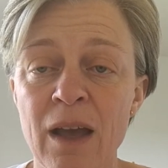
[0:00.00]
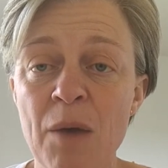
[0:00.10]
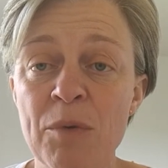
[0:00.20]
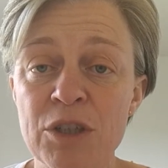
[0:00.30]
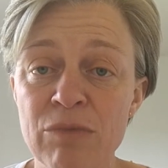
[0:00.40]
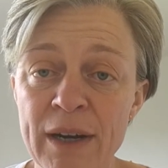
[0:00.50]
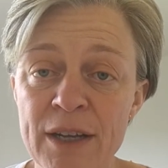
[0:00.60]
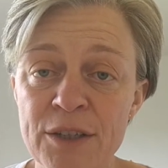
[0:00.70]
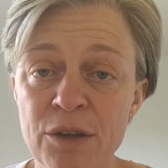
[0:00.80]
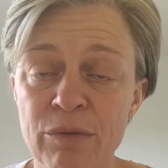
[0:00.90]
I want to run
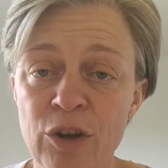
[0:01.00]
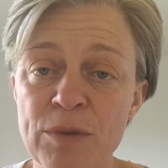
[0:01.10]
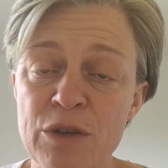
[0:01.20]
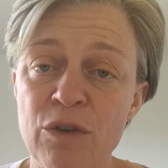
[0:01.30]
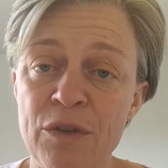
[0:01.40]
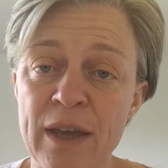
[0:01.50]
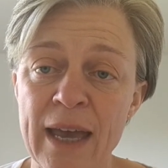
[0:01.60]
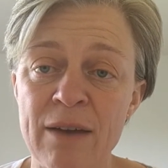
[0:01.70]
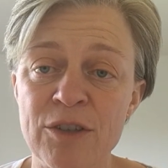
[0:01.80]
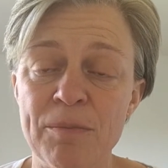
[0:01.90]
it as a group, so you've got the
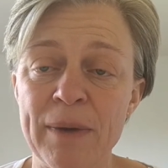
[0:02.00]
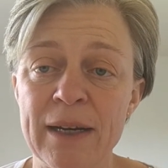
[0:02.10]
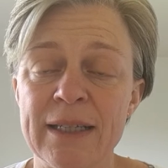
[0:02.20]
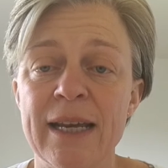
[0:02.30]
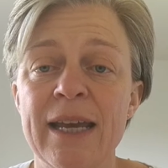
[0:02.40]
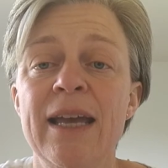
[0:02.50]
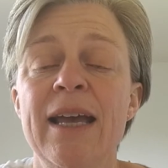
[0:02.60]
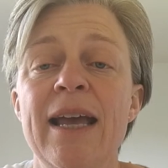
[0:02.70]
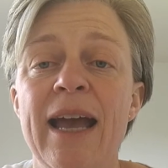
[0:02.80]
accountability